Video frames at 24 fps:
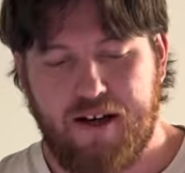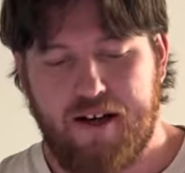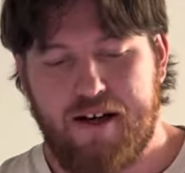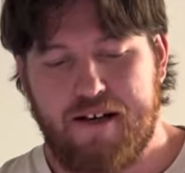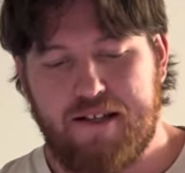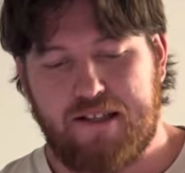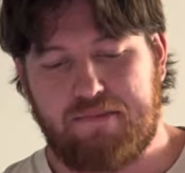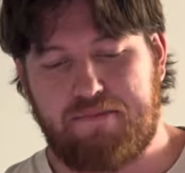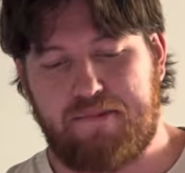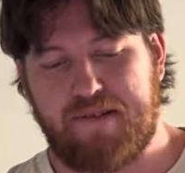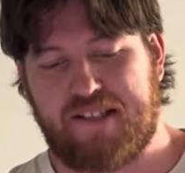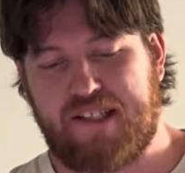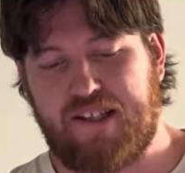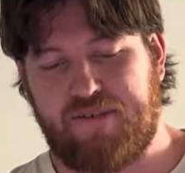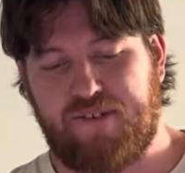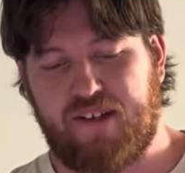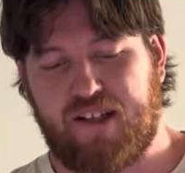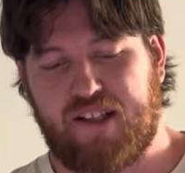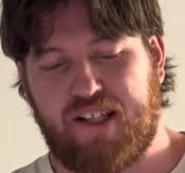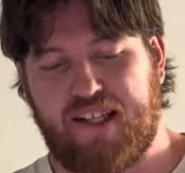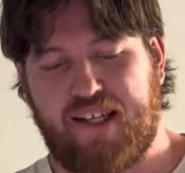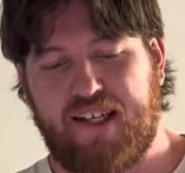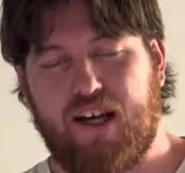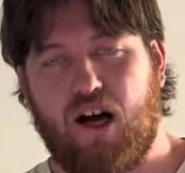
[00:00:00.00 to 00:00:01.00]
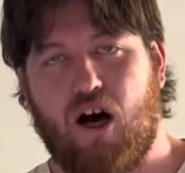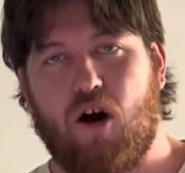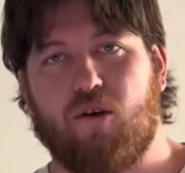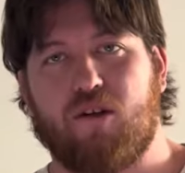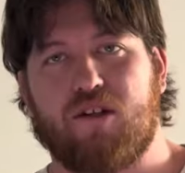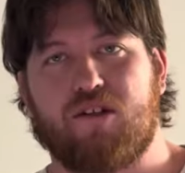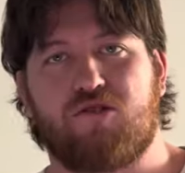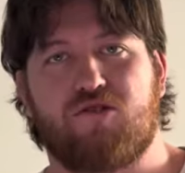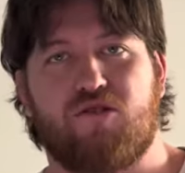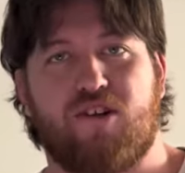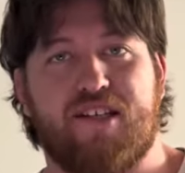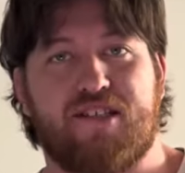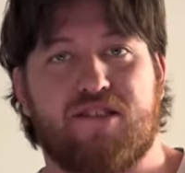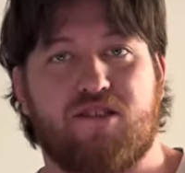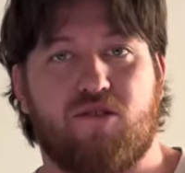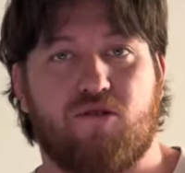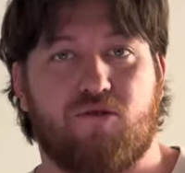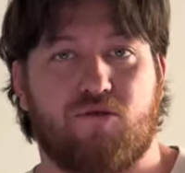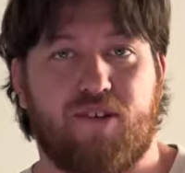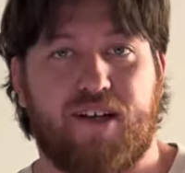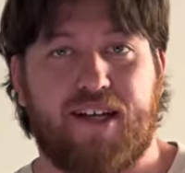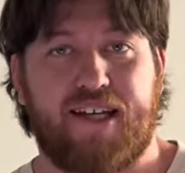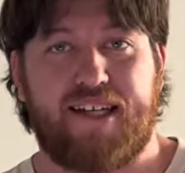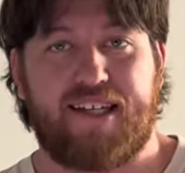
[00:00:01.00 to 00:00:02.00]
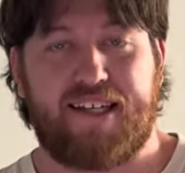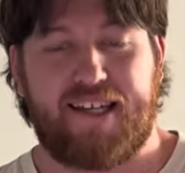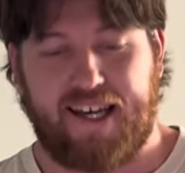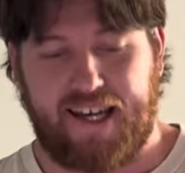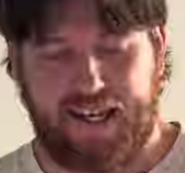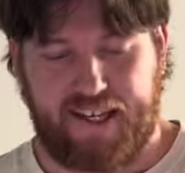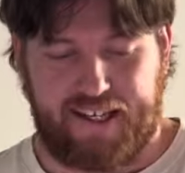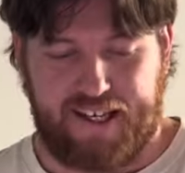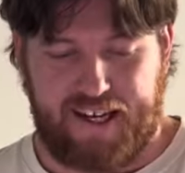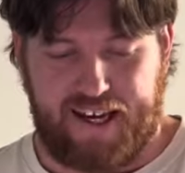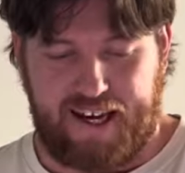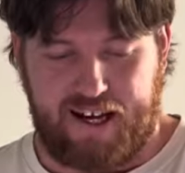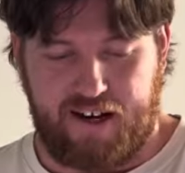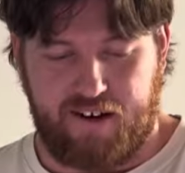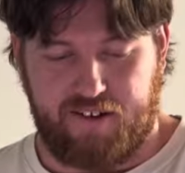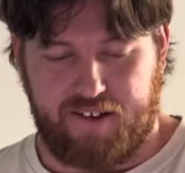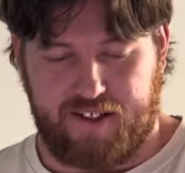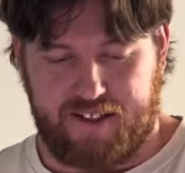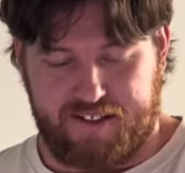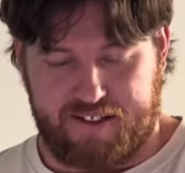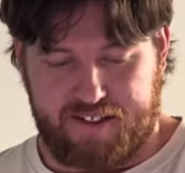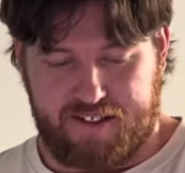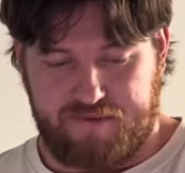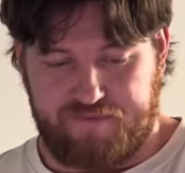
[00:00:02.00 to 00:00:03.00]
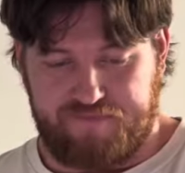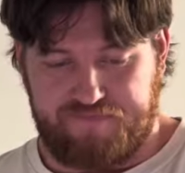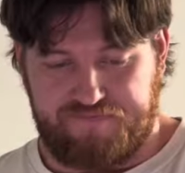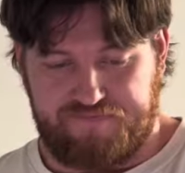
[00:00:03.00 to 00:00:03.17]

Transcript: Specifically, I'll address 3 key areas.